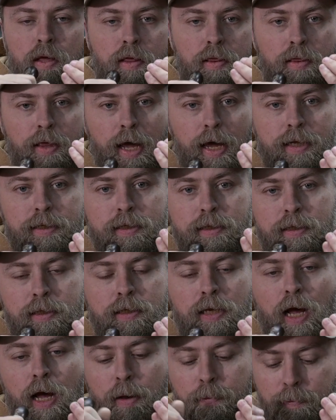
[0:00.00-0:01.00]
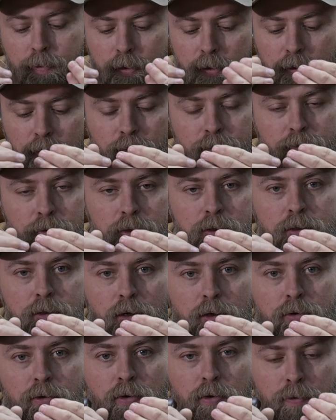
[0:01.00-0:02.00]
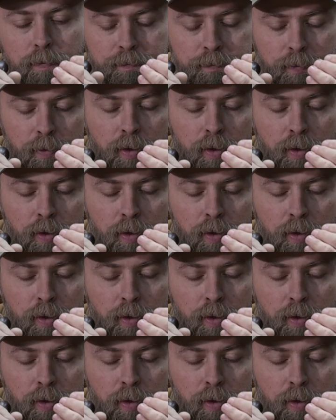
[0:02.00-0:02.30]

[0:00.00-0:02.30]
that's the top end of this duck call.